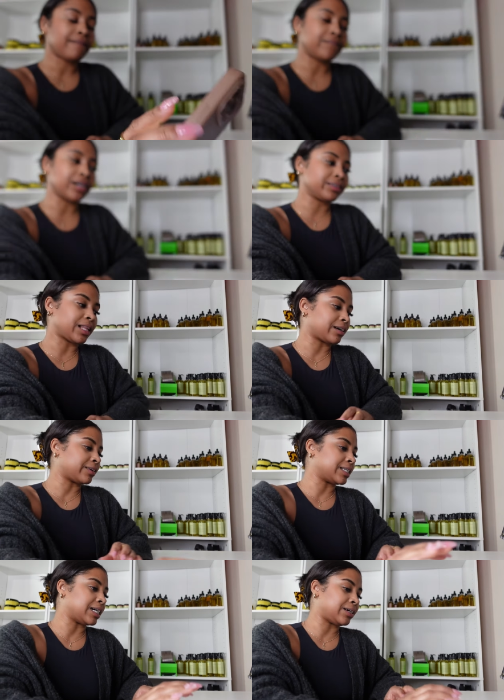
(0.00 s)
5 o'clock
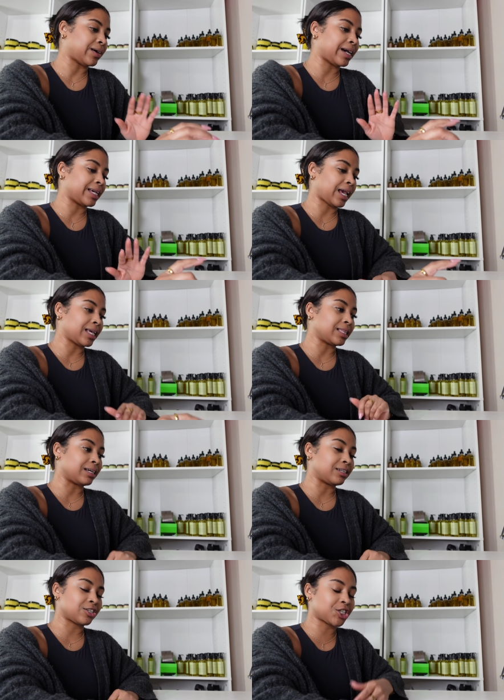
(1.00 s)
right now. I ate
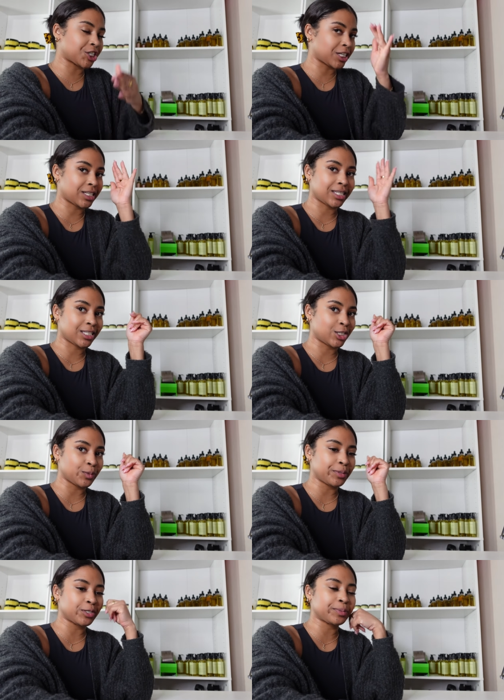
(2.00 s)
lunch
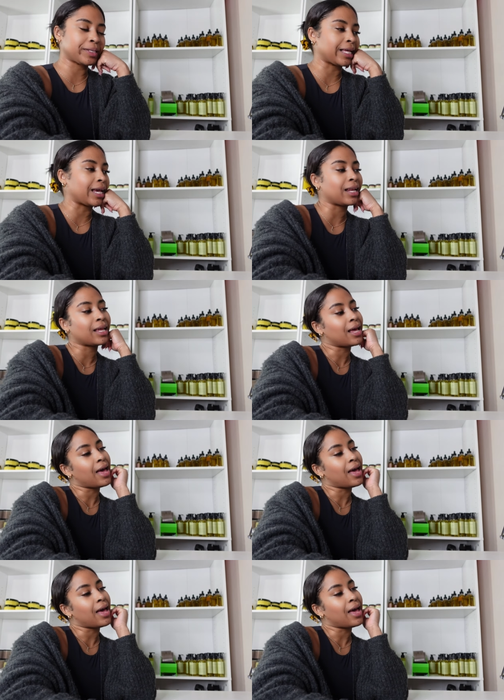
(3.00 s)
super duper late